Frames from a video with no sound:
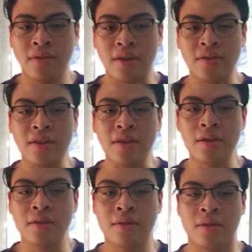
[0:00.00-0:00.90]

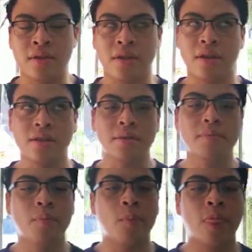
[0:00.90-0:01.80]
Technically,
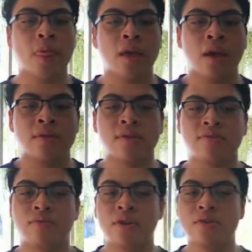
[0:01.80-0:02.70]
the
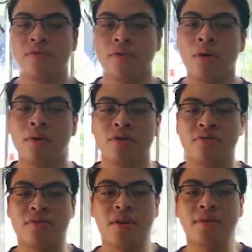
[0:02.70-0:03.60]
strength of color
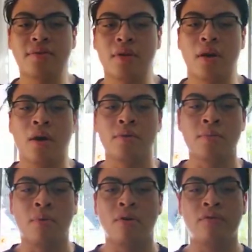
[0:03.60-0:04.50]
stands out
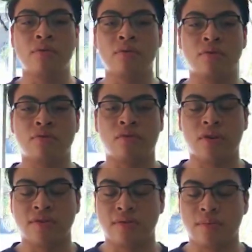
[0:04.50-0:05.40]
in powerful
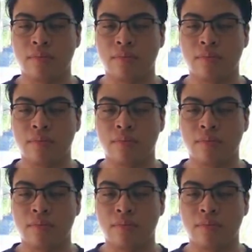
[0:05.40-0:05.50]
contrast,